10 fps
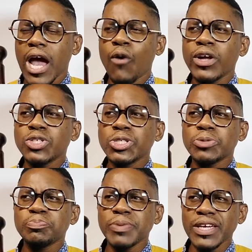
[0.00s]
want to
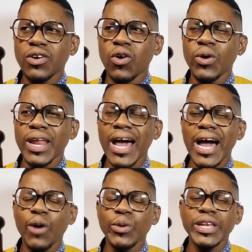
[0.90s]
speak on
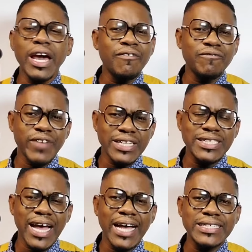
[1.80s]
how it affects
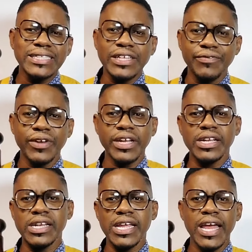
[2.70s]
us
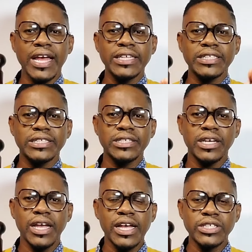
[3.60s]
differently as
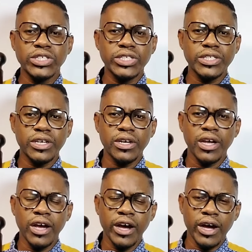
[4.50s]

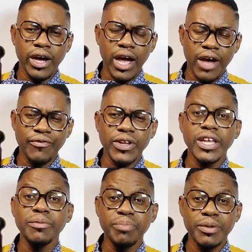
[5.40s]

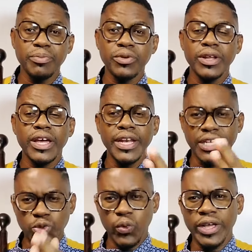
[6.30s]
African people and
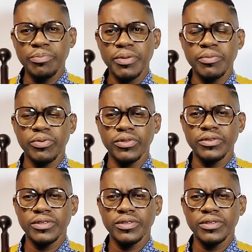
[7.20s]
as white people.